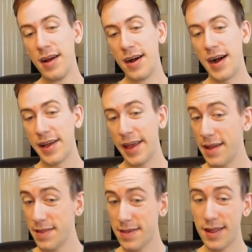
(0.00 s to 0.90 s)

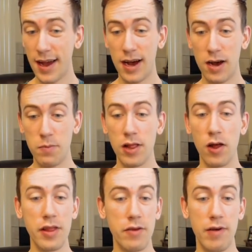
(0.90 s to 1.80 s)
against
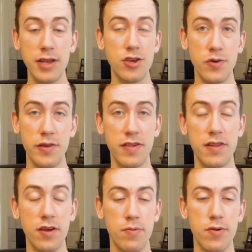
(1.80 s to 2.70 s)
Alolan Raichu. It's
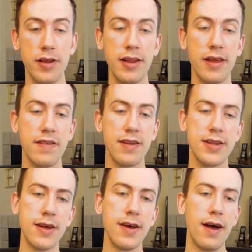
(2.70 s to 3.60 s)
still pretty
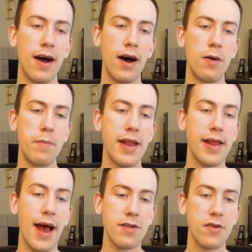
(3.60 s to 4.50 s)
decent. And
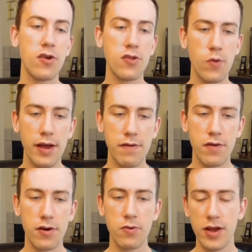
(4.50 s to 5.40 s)
it has Earthquake
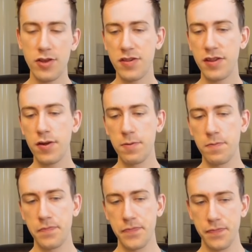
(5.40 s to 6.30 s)
for Registeel.
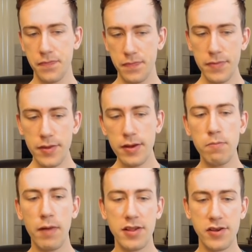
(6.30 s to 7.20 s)

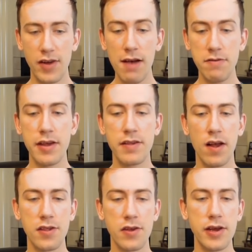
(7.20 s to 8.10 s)
My Scrafty is
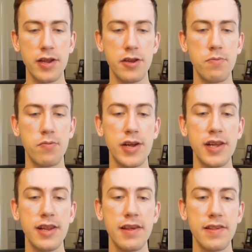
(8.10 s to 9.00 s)
also going to do
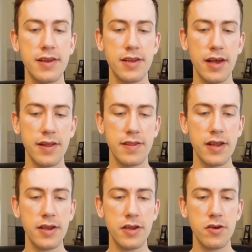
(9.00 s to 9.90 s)
pretty decent. It's
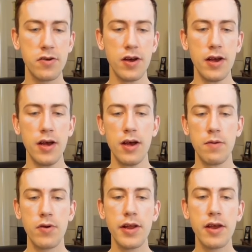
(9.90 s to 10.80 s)
going to do
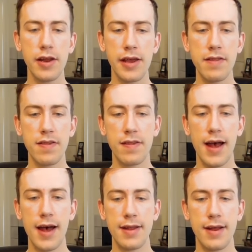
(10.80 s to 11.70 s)
pretty good against
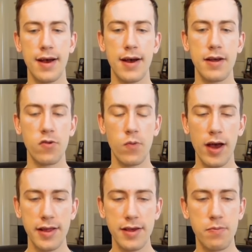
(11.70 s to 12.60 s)
that
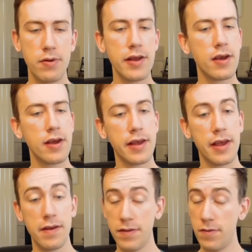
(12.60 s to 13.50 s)
Zweilous,
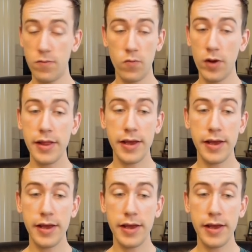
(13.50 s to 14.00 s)
really